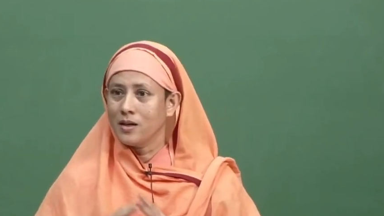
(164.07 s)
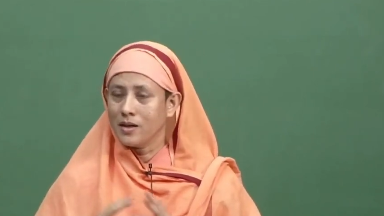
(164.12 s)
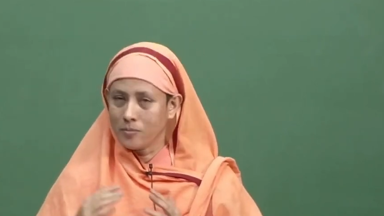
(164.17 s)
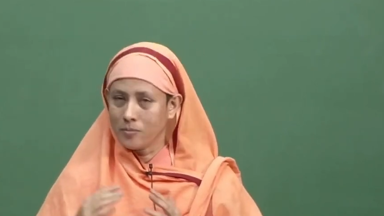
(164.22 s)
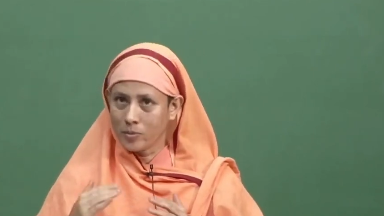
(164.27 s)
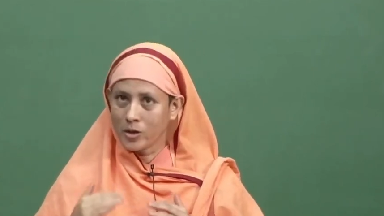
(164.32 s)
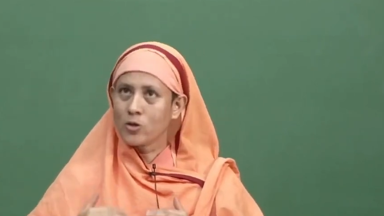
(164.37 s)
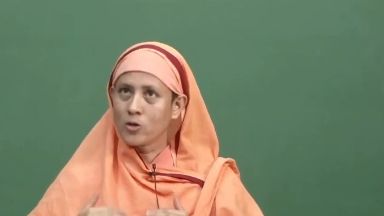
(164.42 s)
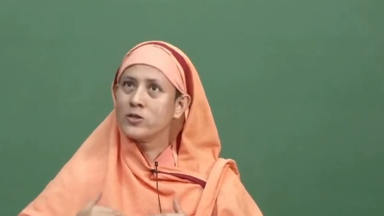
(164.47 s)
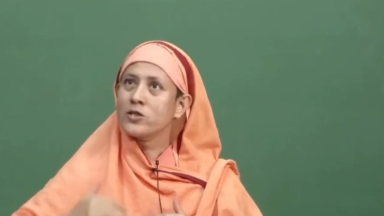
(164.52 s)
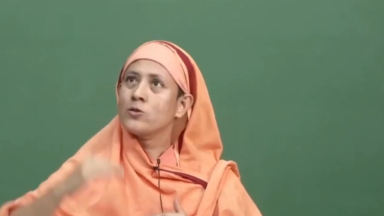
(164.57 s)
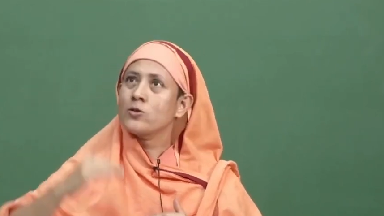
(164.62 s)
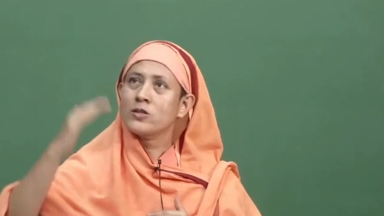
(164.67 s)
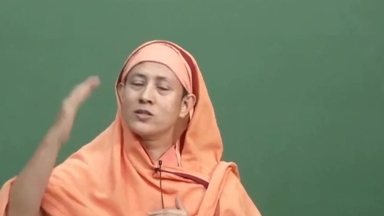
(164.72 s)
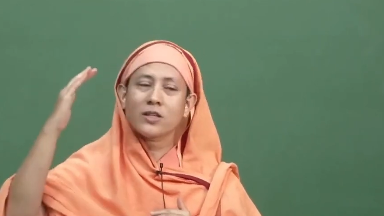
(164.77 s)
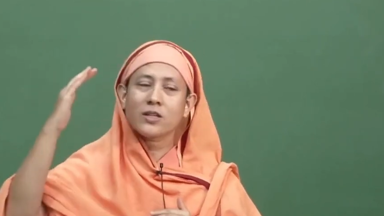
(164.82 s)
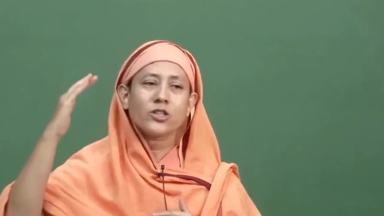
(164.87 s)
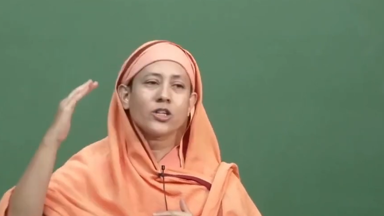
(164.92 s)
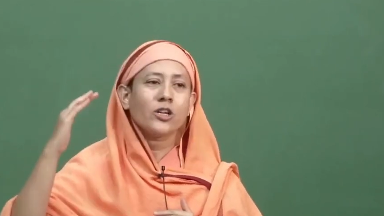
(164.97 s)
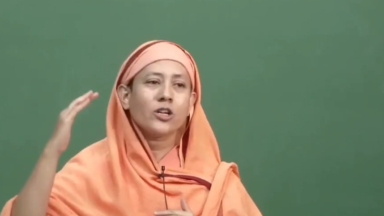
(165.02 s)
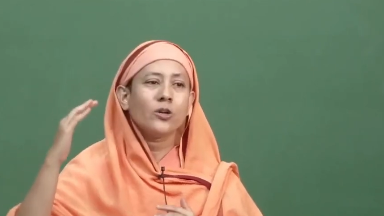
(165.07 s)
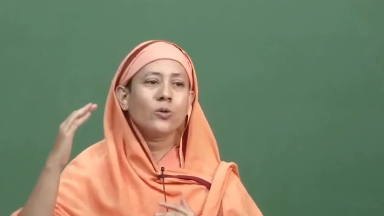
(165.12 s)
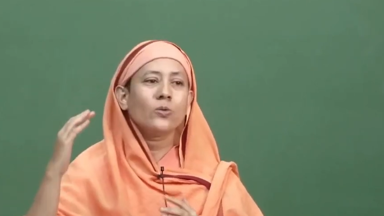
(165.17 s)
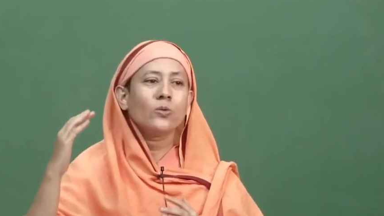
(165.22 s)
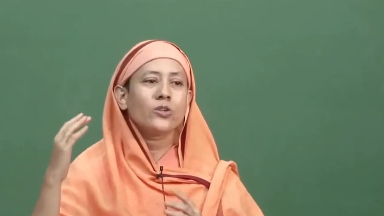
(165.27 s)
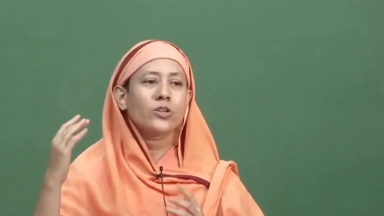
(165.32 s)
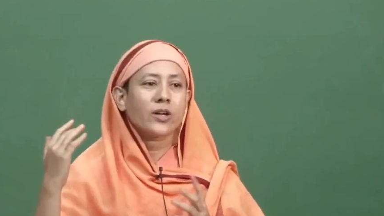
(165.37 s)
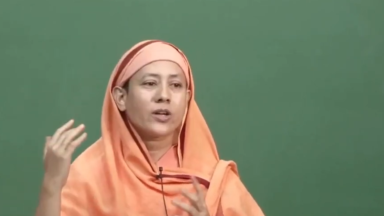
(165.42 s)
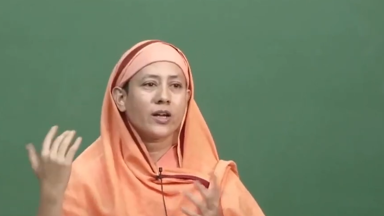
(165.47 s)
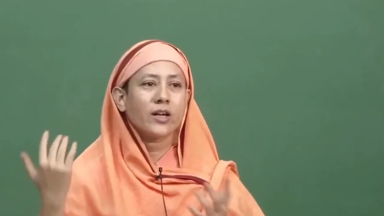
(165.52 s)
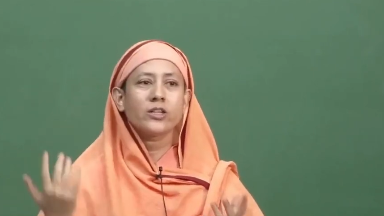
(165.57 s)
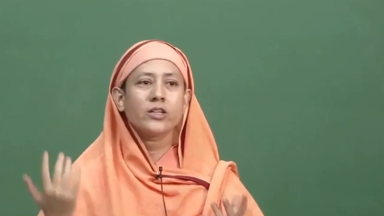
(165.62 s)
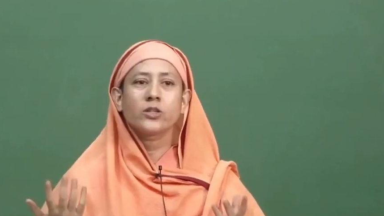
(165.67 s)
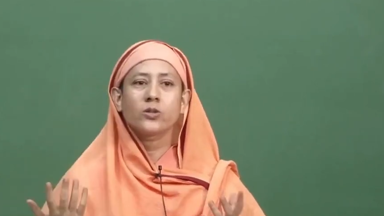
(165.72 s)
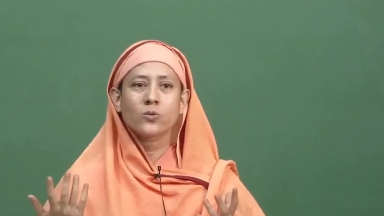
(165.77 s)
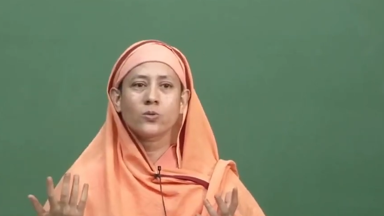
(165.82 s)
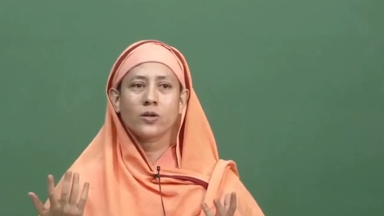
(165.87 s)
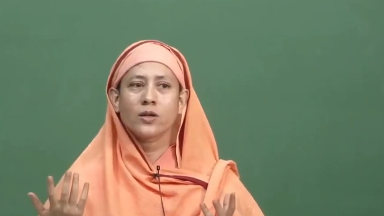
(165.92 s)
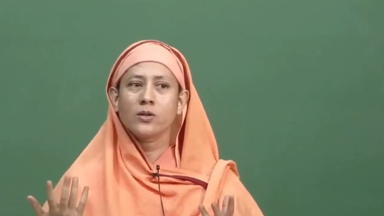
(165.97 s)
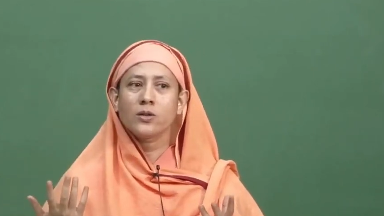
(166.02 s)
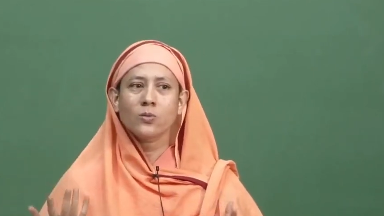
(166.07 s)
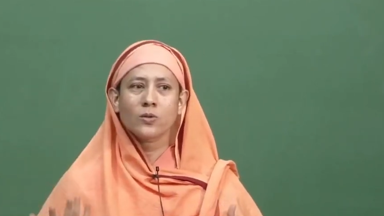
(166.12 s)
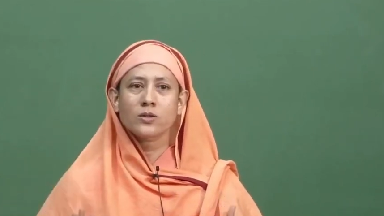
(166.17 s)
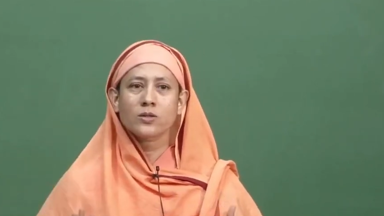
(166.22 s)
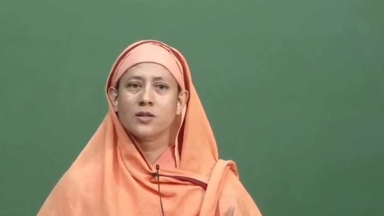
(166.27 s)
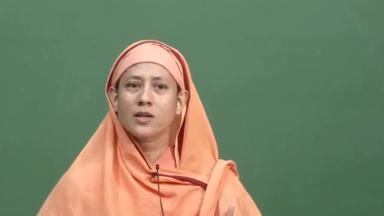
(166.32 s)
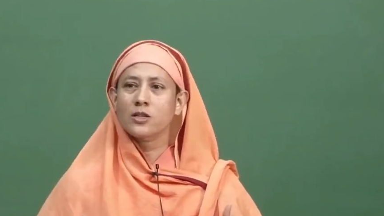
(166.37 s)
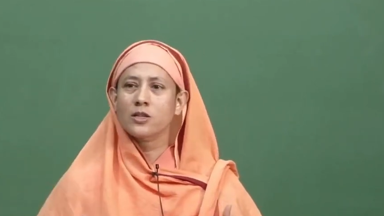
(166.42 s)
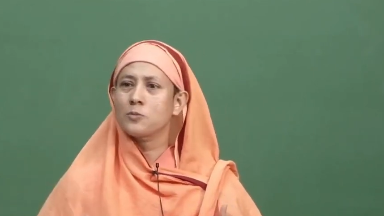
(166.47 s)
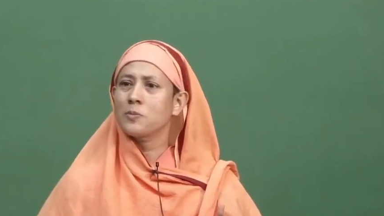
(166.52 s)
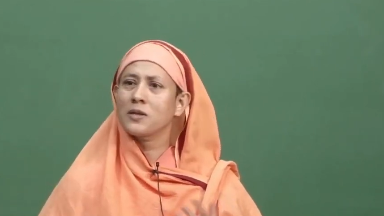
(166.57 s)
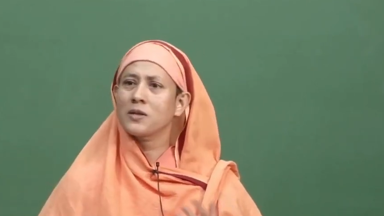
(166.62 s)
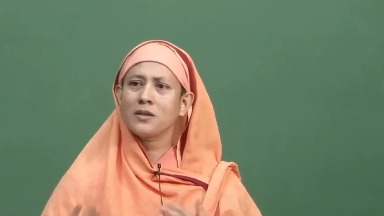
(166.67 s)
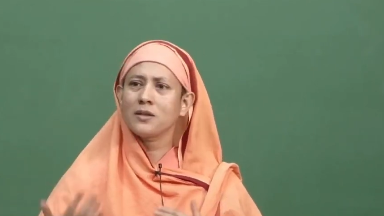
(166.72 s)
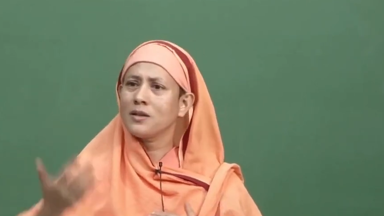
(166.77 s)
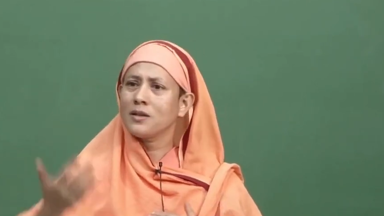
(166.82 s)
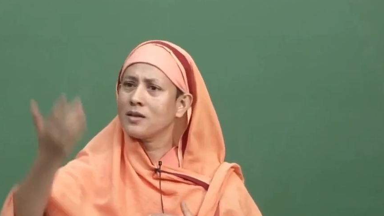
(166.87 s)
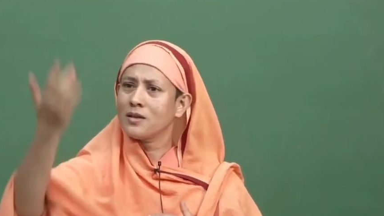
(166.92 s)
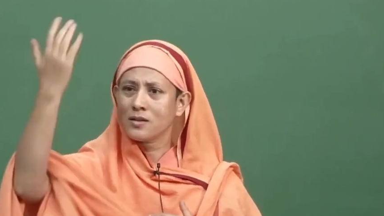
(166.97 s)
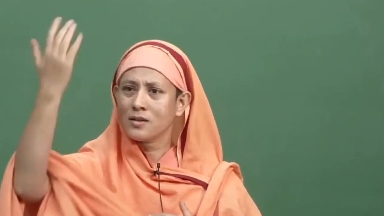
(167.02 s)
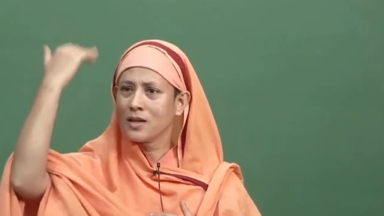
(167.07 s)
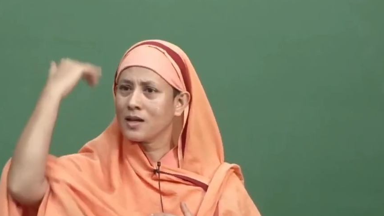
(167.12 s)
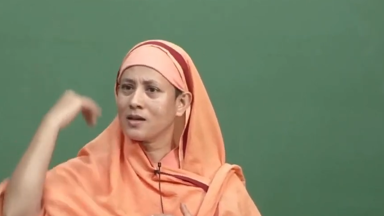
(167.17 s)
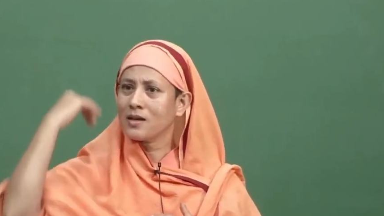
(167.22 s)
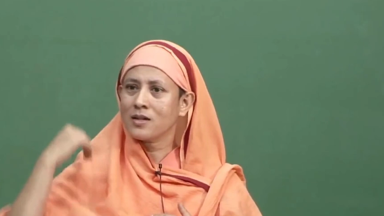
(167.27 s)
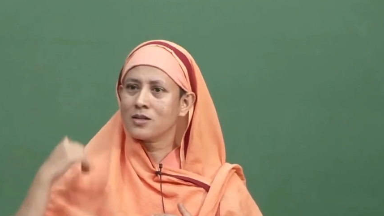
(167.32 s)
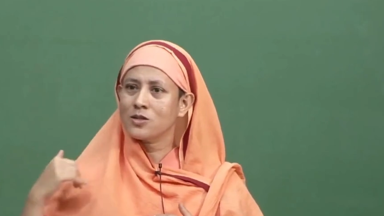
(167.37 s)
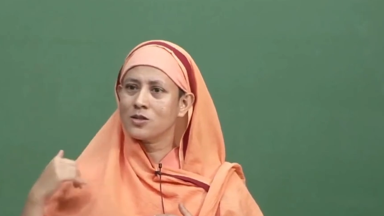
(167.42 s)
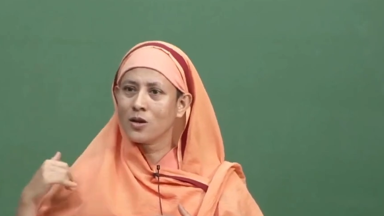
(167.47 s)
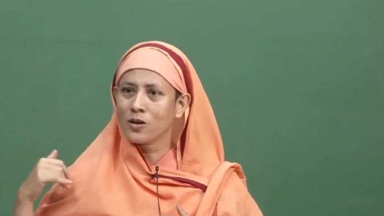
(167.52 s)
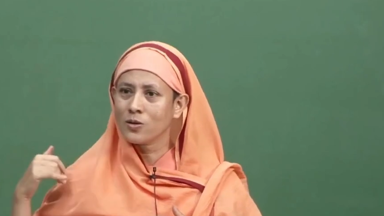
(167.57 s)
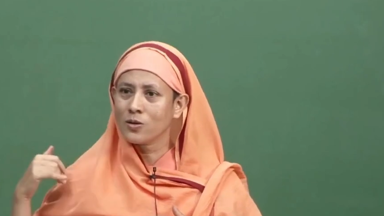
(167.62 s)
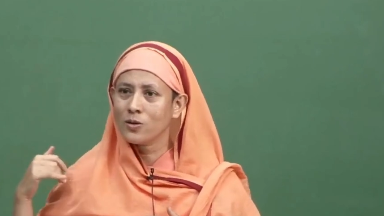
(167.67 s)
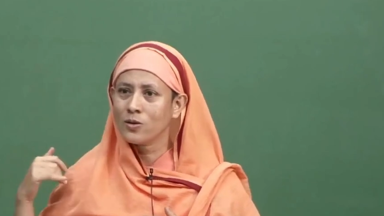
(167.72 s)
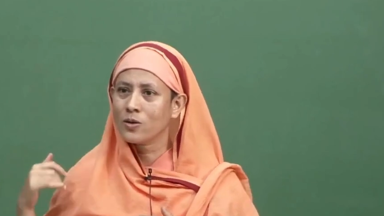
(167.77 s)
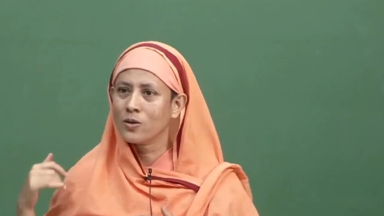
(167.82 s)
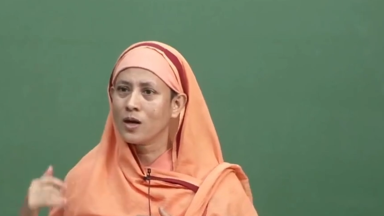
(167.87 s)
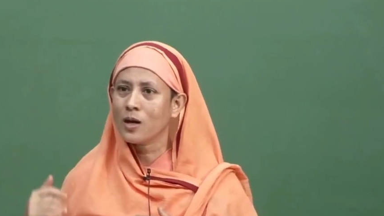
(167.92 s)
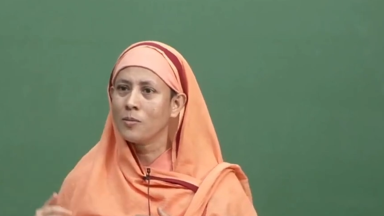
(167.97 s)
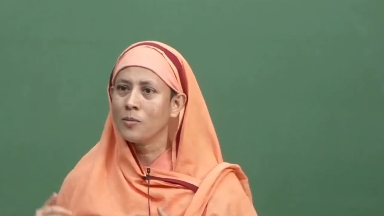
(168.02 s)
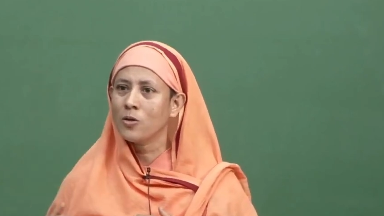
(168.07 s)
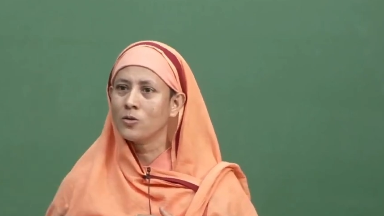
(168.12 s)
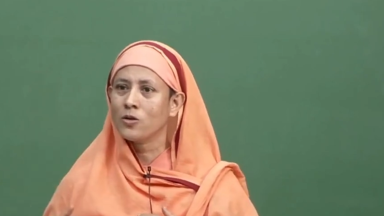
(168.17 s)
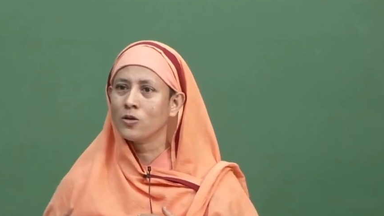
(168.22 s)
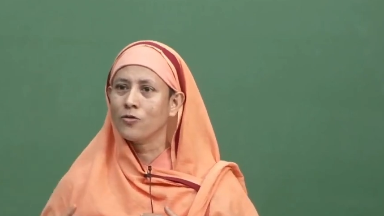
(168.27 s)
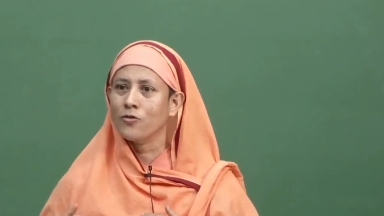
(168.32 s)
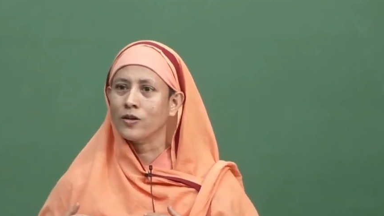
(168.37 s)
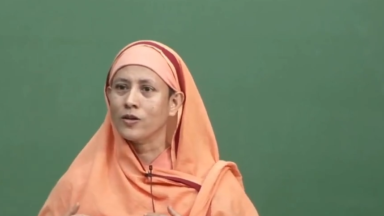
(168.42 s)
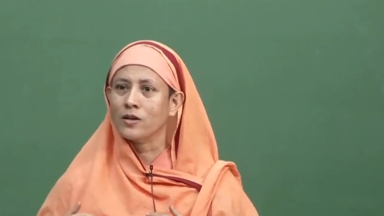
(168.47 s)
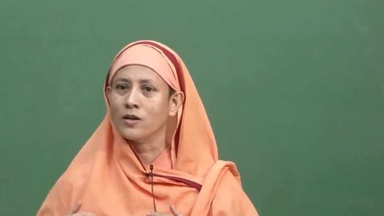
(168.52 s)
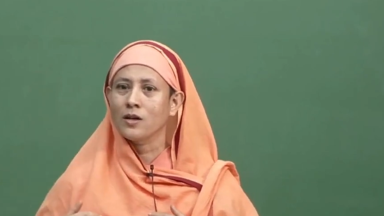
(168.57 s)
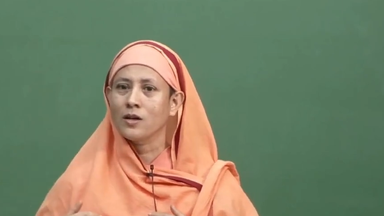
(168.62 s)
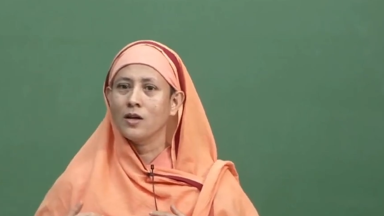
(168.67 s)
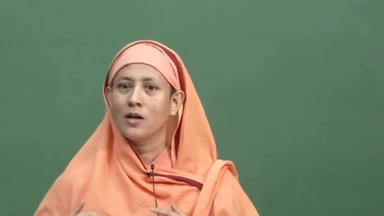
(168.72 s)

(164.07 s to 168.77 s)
Because it was such a huge cage, it was expected that the tiger is not going to come out of it.